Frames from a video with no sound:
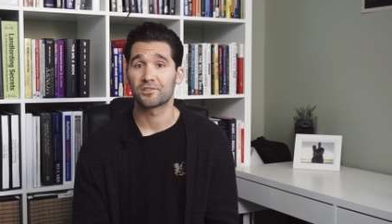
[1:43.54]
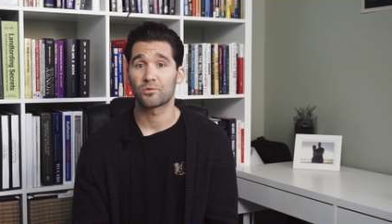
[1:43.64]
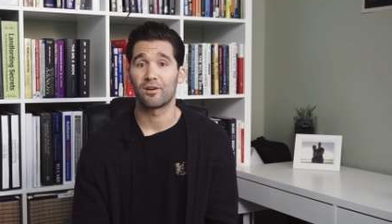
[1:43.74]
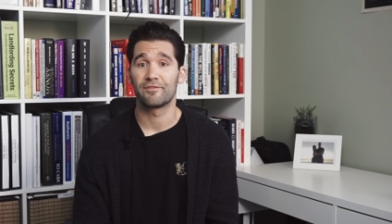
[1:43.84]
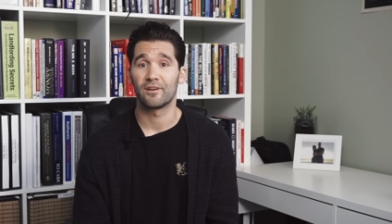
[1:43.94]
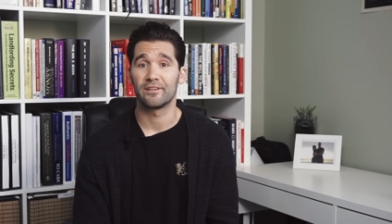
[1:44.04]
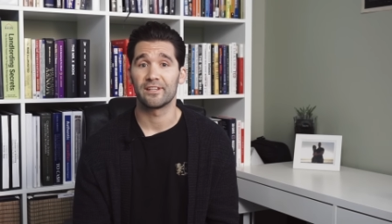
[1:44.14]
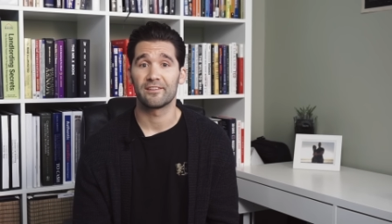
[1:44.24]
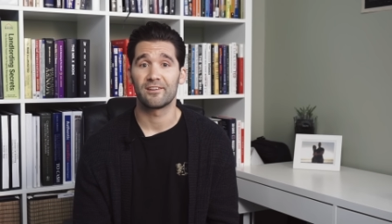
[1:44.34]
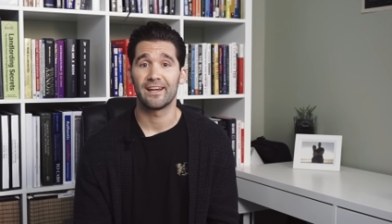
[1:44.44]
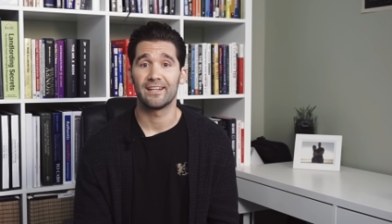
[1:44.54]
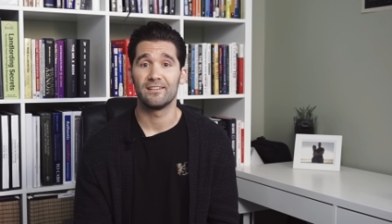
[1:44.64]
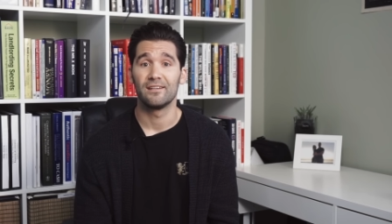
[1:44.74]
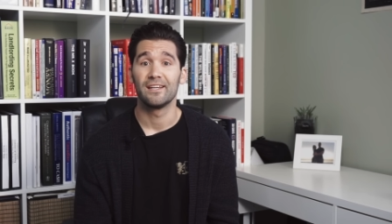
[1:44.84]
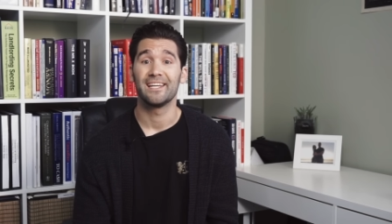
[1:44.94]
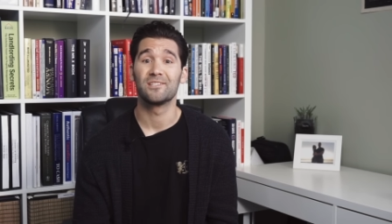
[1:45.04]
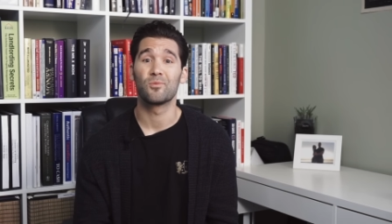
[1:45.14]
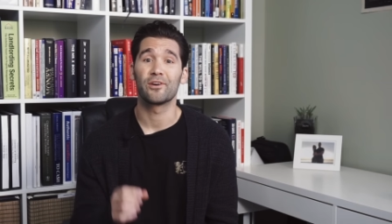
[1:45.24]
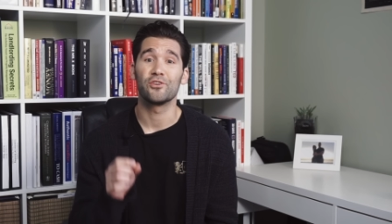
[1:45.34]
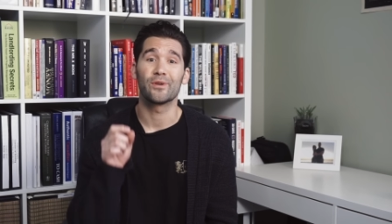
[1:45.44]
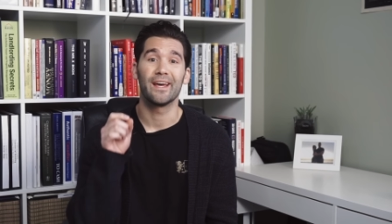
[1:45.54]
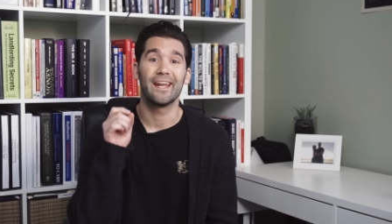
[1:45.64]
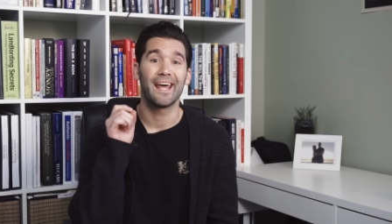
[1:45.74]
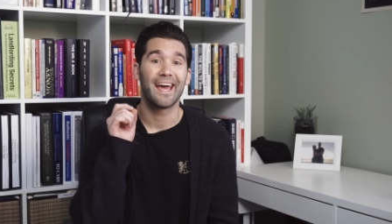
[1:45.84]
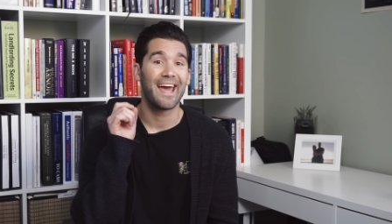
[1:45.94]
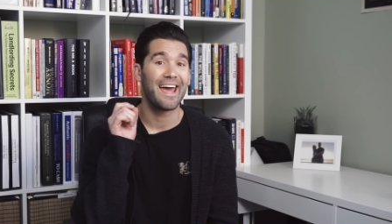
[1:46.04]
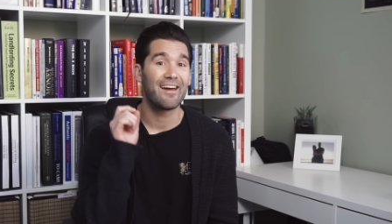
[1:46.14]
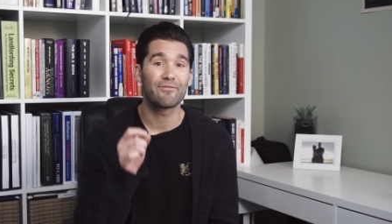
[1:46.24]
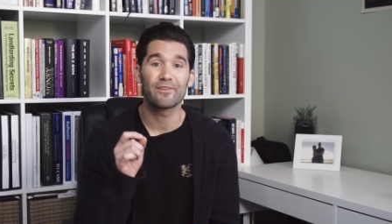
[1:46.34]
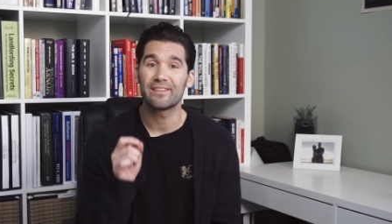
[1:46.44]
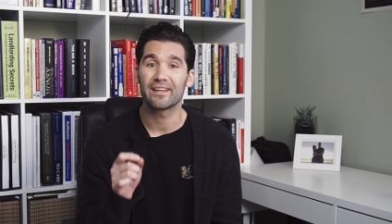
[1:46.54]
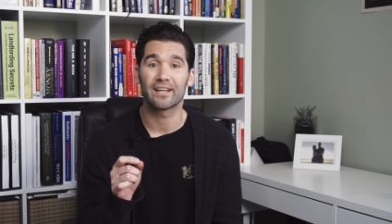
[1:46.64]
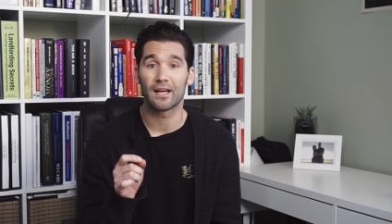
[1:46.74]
a square foot, on the other hand, is where you get everything